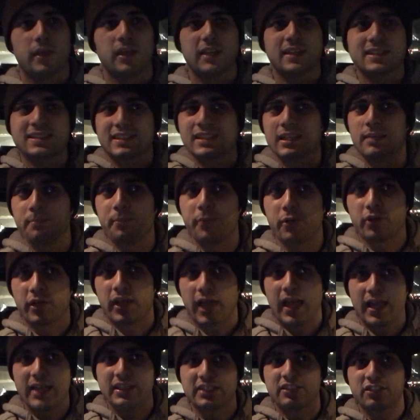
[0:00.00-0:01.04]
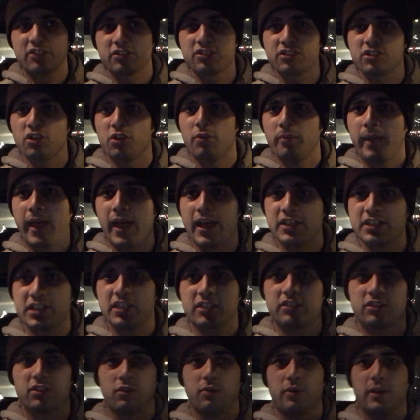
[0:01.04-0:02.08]
It's simple, guys. There's no
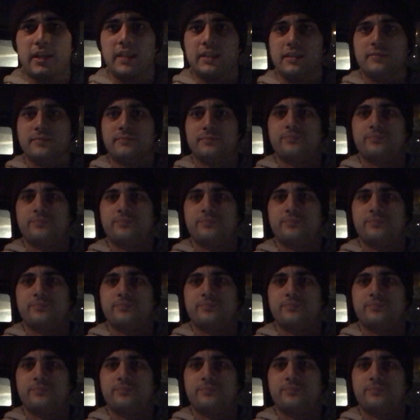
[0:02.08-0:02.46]
magic to it.